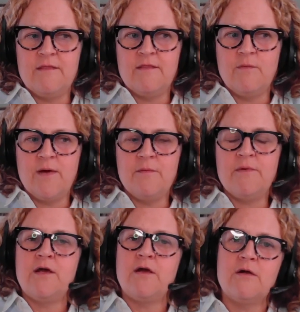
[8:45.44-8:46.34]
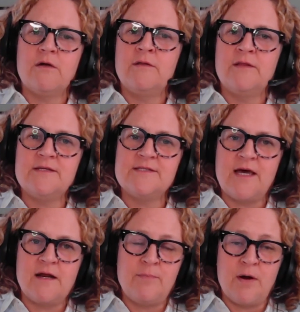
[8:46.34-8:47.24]
the way we currently
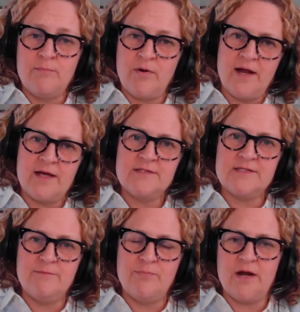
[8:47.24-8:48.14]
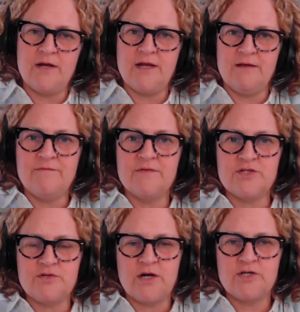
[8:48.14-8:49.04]
set up our brands and brand
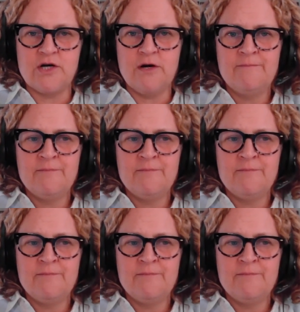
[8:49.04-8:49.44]
infrastructure